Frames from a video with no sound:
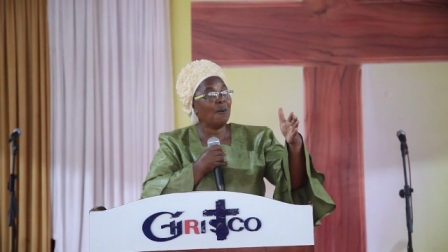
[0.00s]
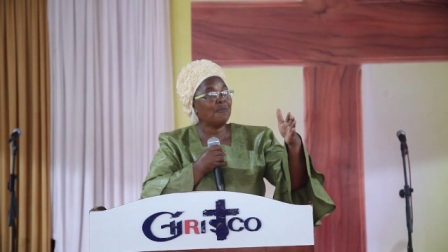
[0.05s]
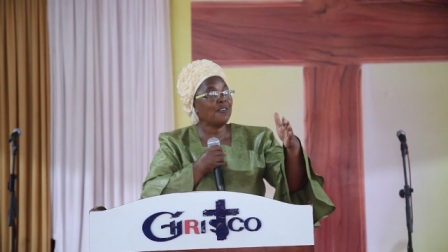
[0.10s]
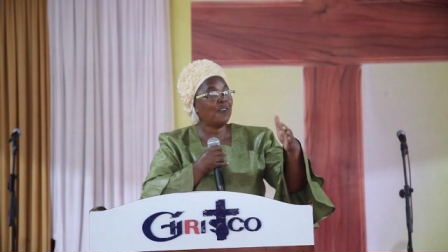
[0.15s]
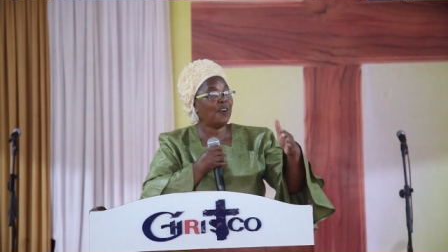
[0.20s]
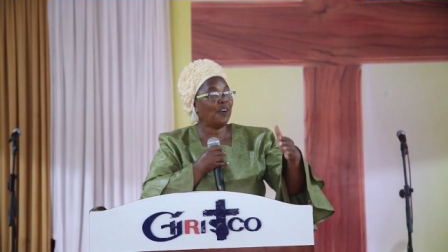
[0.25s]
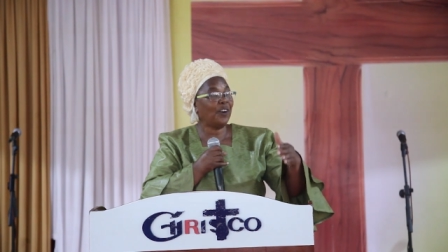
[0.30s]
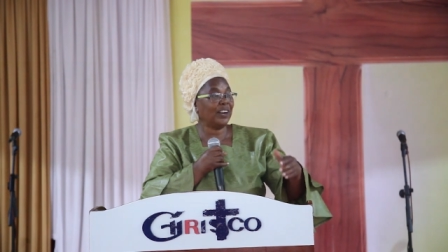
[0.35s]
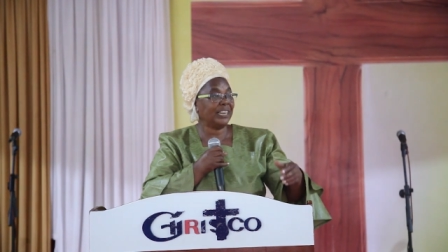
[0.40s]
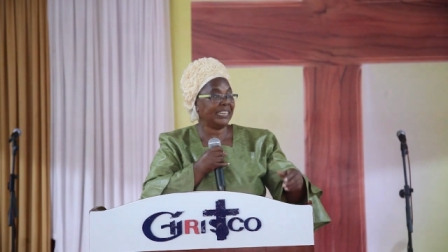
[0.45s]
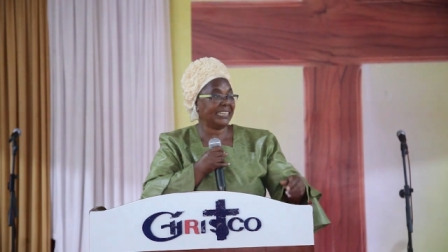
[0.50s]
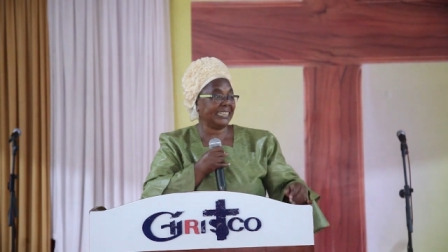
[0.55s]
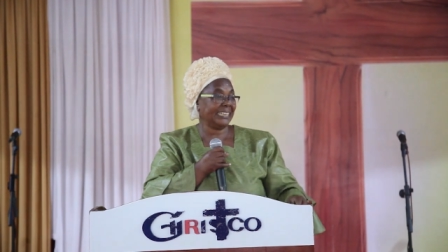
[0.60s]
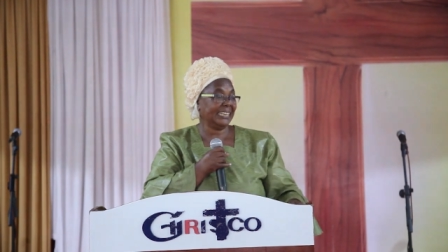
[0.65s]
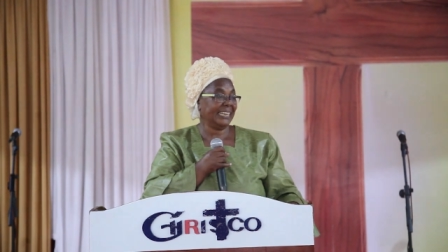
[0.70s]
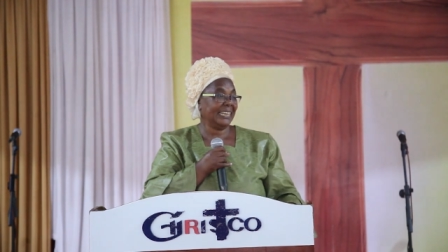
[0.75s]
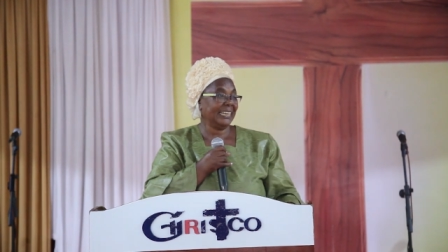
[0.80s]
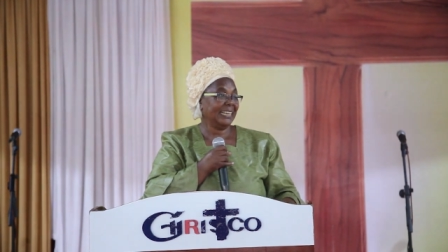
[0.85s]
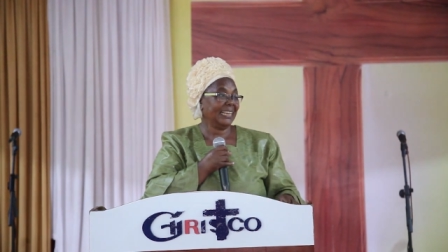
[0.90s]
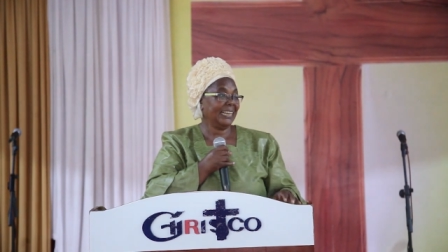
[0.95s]
of God.
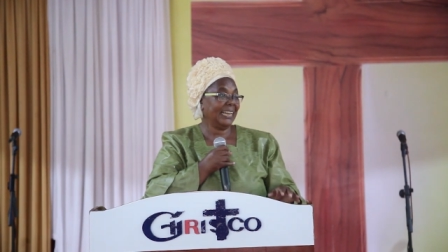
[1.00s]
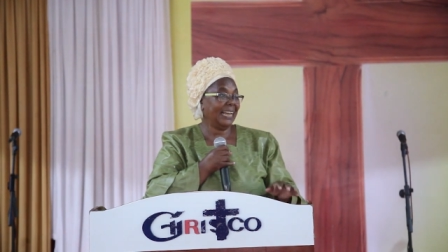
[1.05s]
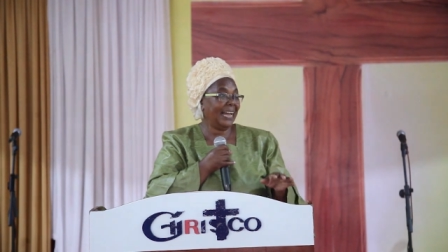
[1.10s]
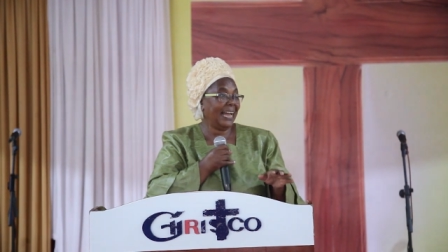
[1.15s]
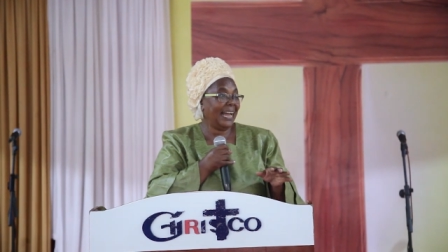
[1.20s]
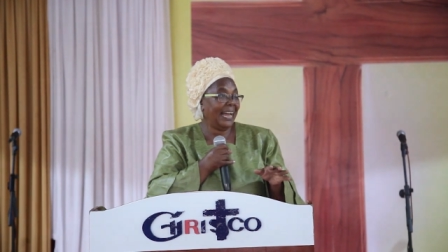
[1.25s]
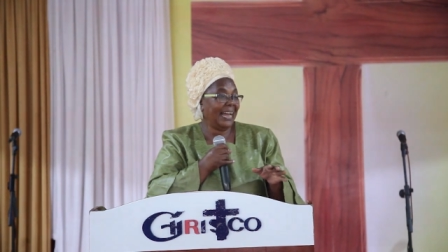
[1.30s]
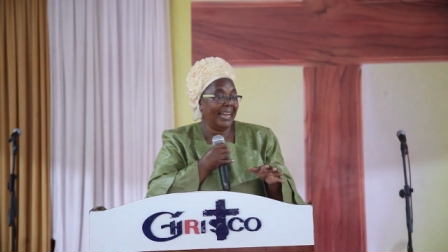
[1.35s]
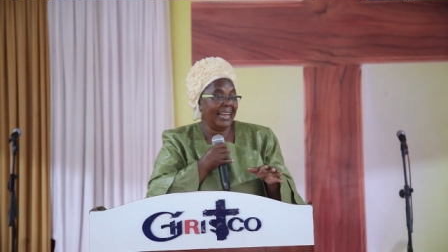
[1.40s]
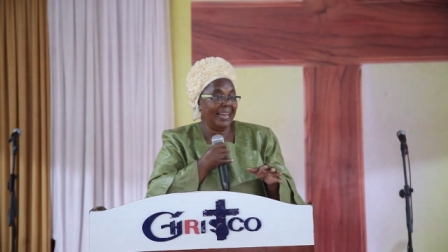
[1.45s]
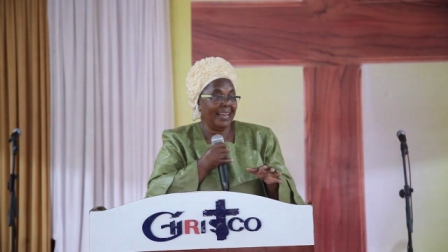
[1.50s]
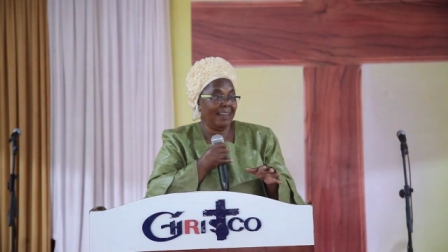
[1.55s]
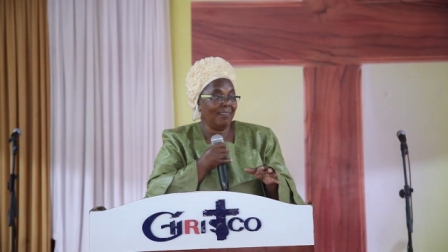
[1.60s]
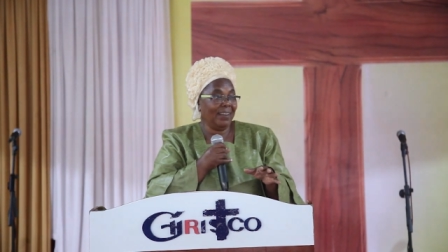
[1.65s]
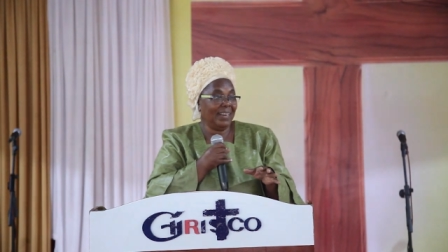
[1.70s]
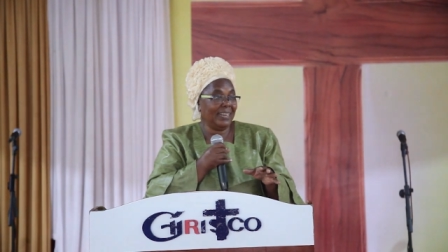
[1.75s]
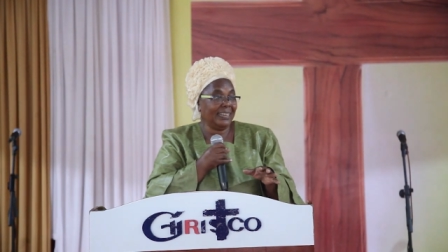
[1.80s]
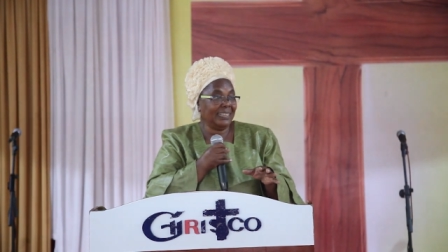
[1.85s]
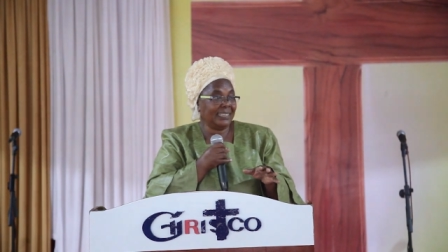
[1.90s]
Well,